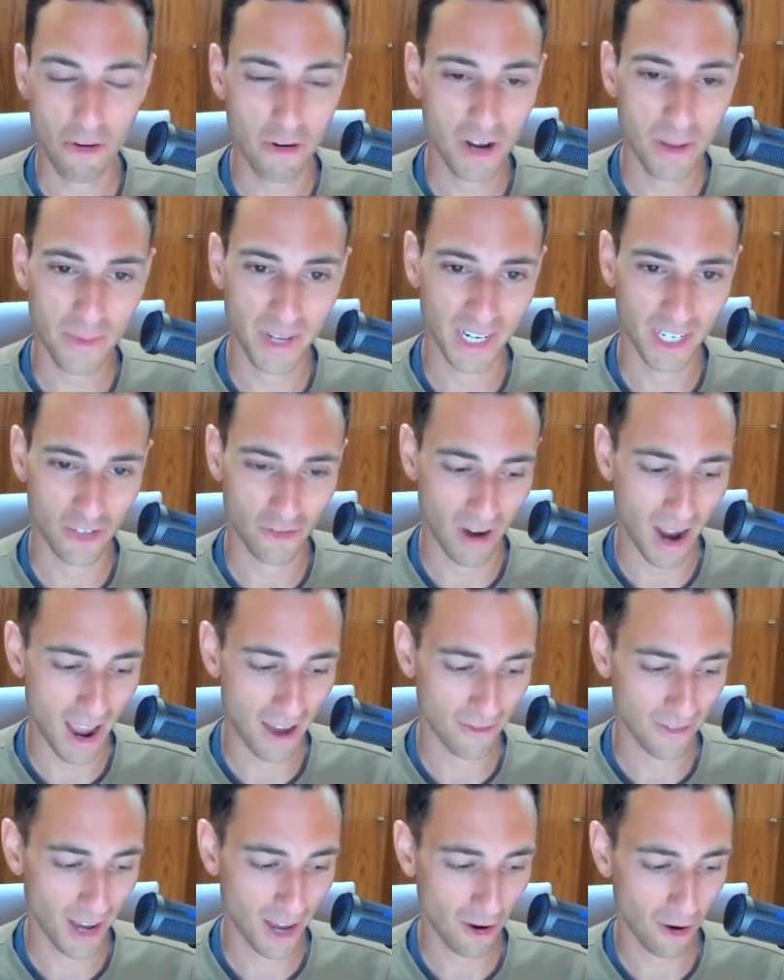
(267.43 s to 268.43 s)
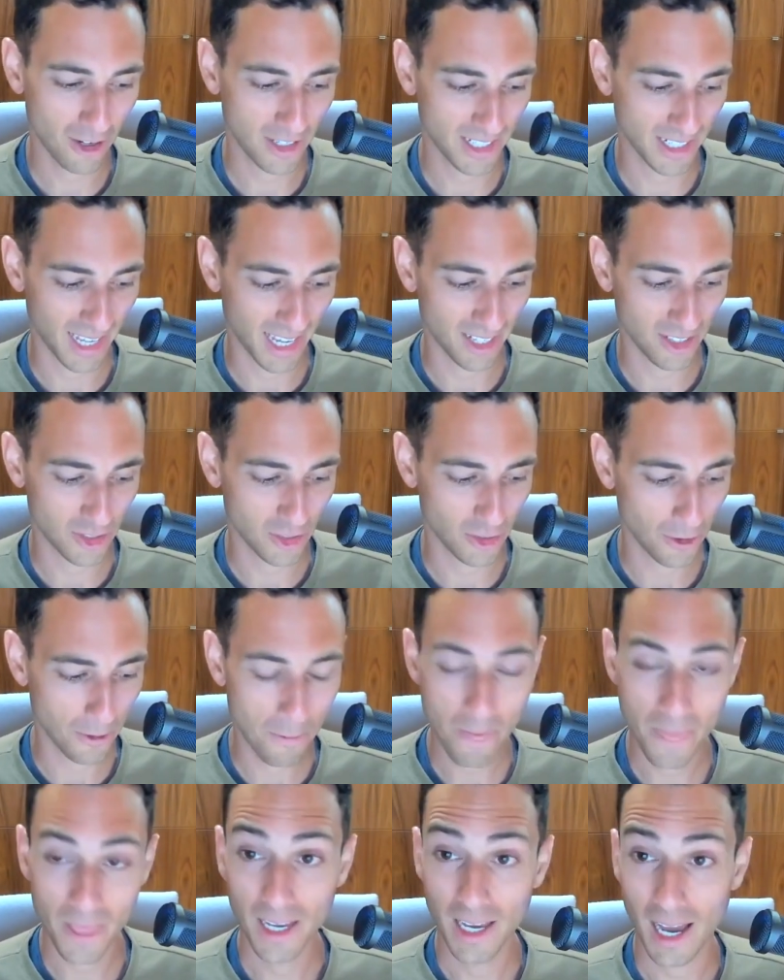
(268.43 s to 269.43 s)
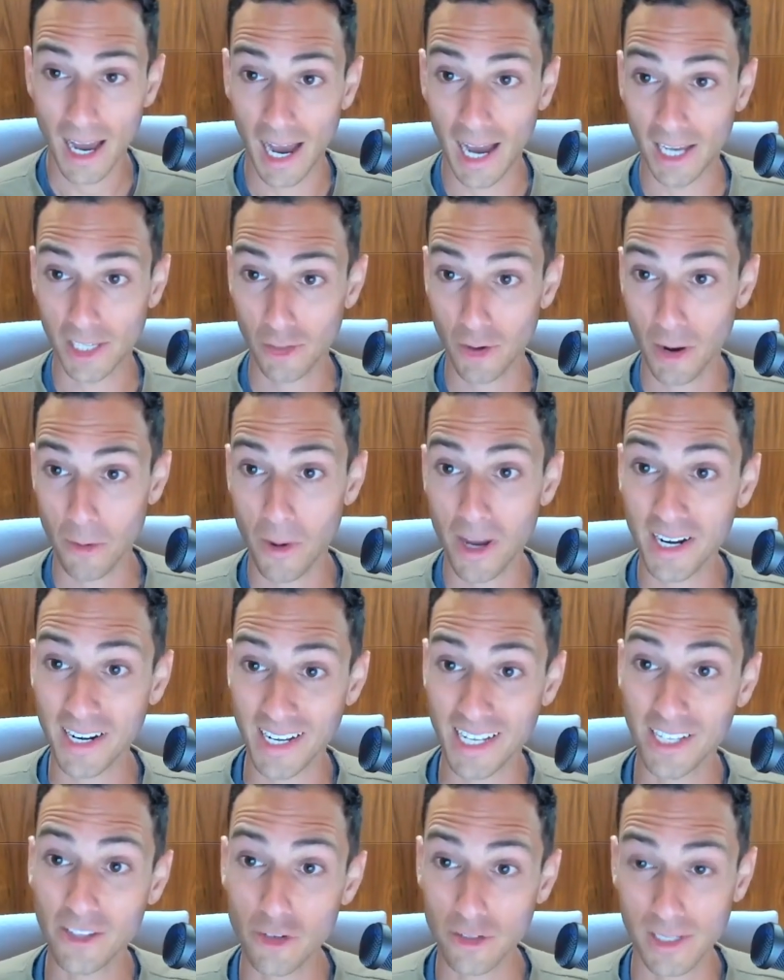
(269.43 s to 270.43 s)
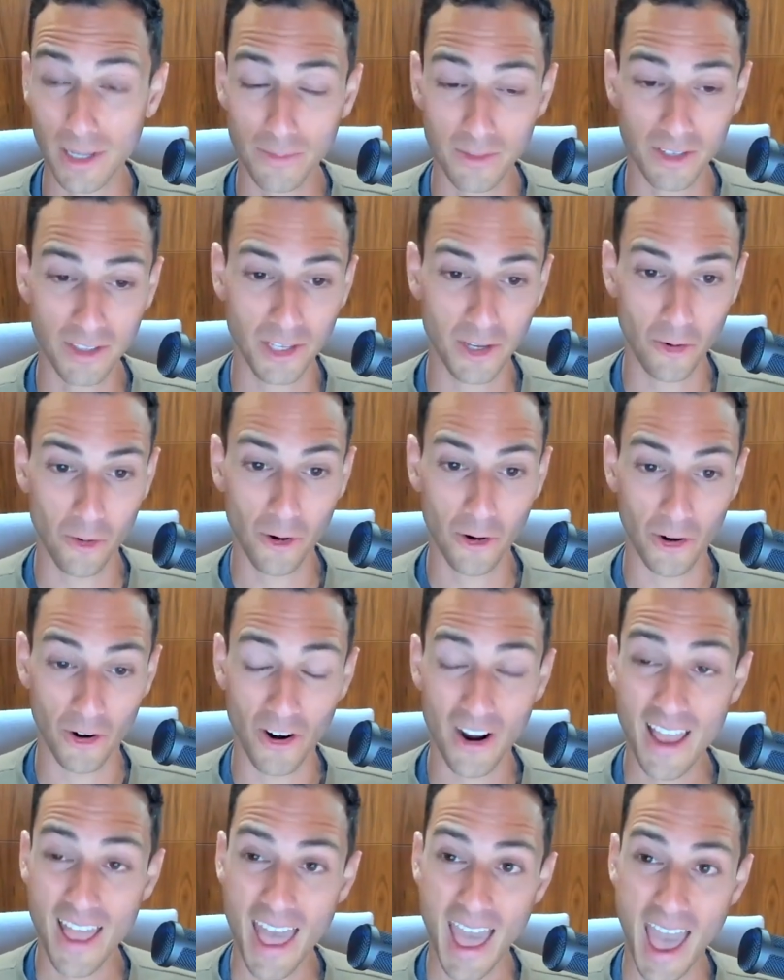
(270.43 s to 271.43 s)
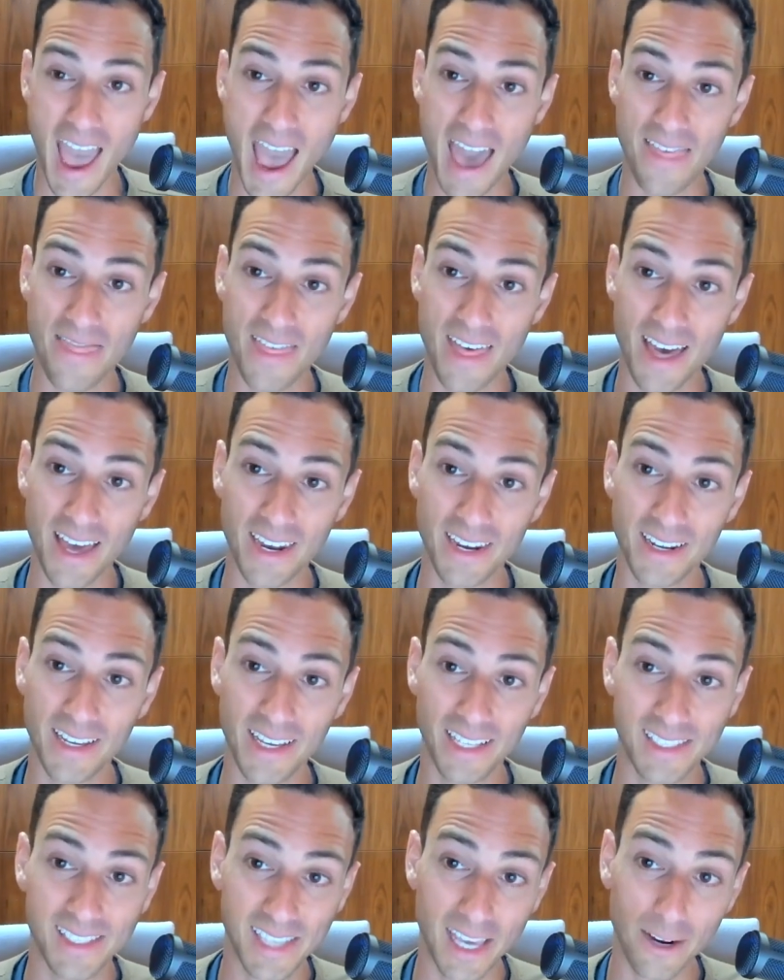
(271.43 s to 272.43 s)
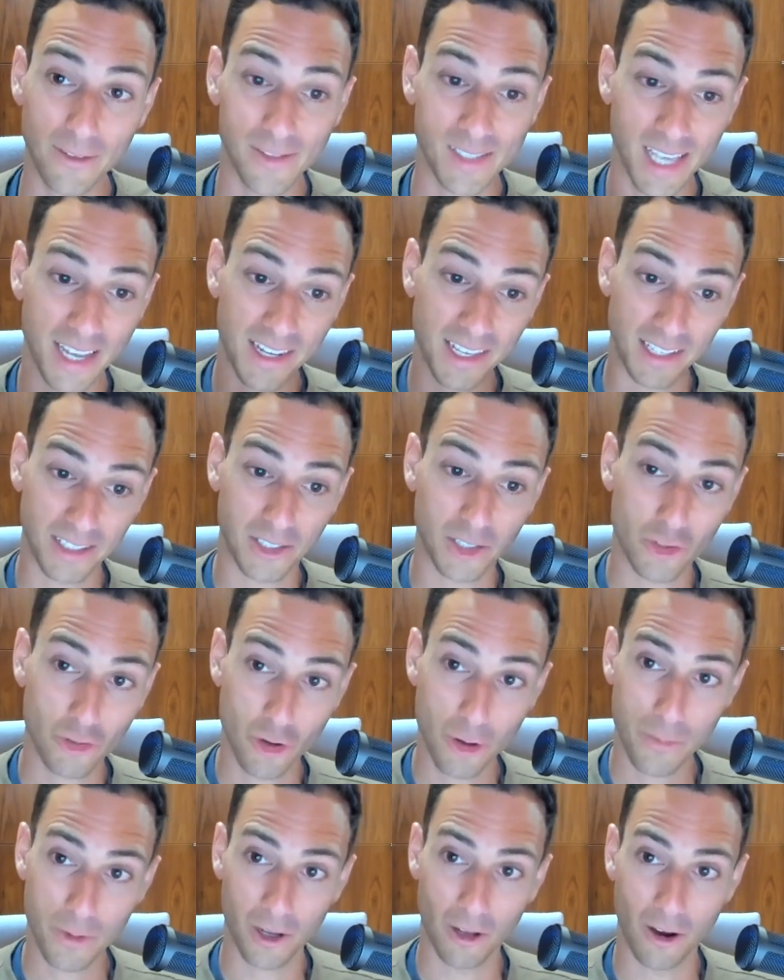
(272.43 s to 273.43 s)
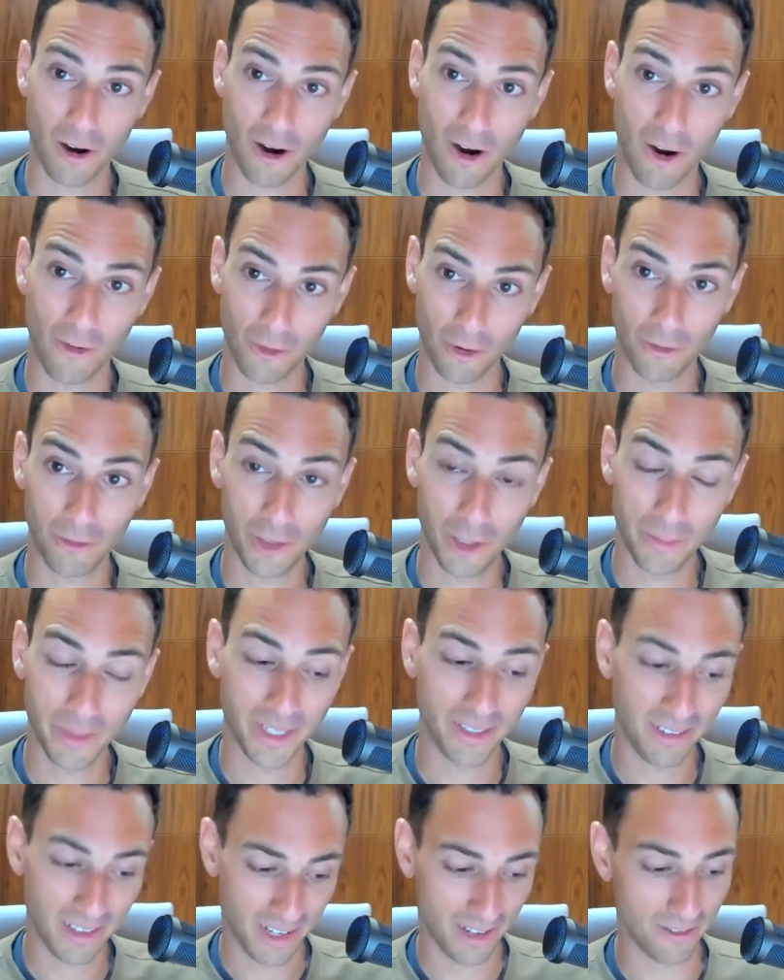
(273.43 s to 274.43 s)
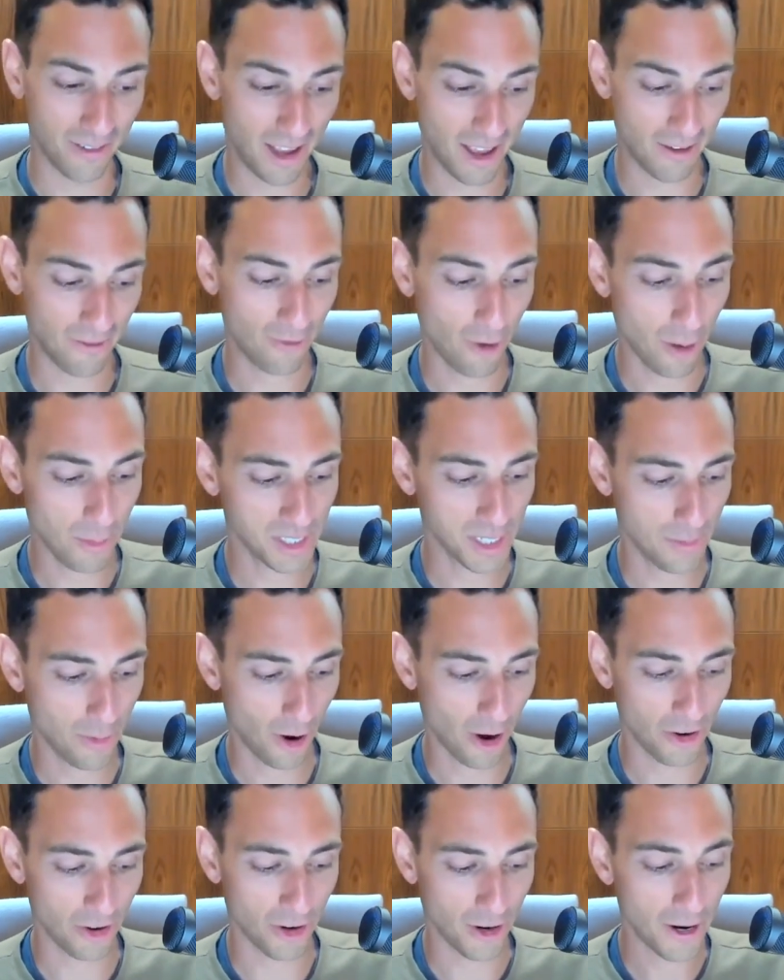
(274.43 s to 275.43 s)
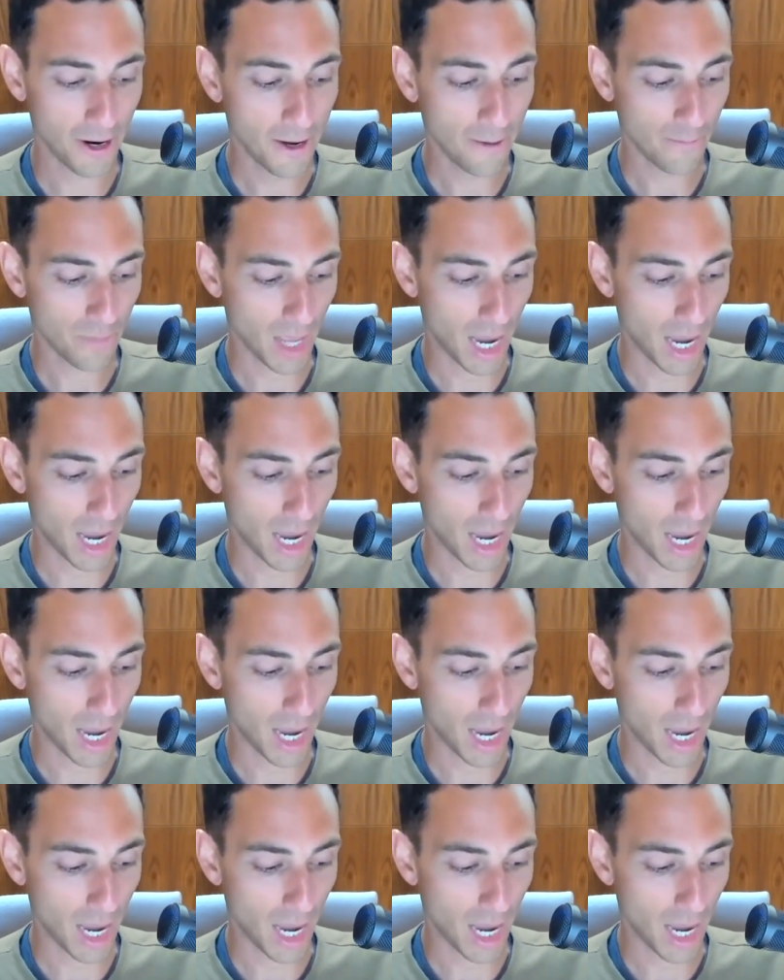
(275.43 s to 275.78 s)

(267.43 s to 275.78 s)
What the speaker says: 30-minute drive, not hard to get to. So I went and intercepted the order. And then instead of sending it to TruePill, our fulfillment and pharmacy partner,